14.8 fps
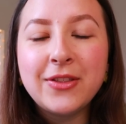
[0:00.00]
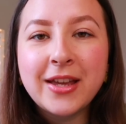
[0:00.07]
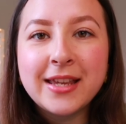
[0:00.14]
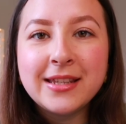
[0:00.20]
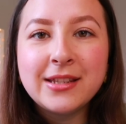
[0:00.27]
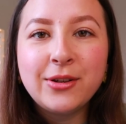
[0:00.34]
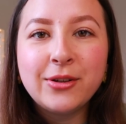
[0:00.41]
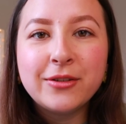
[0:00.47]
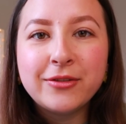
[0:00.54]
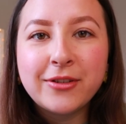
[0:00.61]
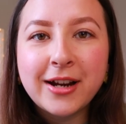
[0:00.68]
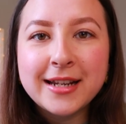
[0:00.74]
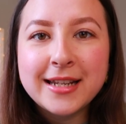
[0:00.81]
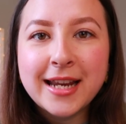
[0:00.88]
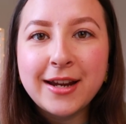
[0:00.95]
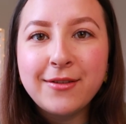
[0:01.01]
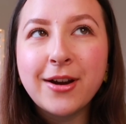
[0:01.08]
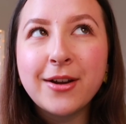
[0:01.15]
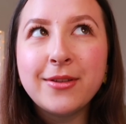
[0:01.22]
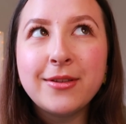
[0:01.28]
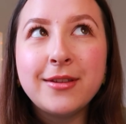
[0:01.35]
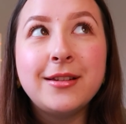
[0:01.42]
Thursday or Friday
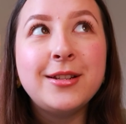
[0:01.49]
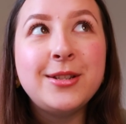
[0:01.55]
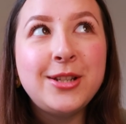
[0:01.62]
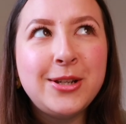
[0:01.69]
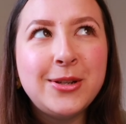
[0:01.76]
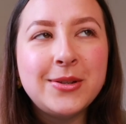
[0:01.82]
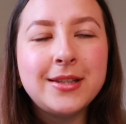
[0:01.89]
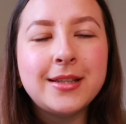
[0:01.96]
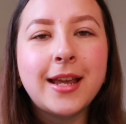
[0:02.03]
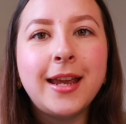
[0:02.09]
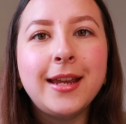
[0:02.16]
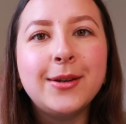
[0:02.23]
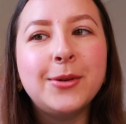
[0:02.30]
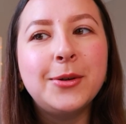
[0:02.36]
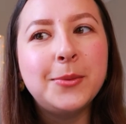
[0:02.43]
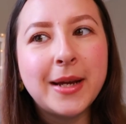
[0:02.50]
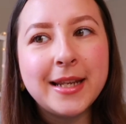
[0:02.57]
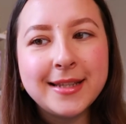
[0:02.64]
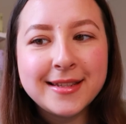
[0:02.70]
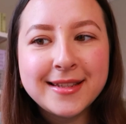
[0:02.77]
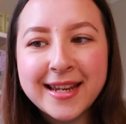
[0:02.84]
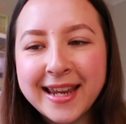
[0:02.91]
rather than a Tuesday or
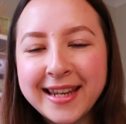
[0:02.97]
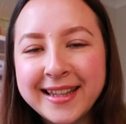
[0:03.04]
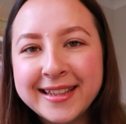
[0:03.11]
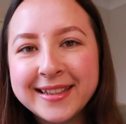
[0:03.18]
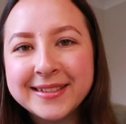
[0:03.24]
Wednesday.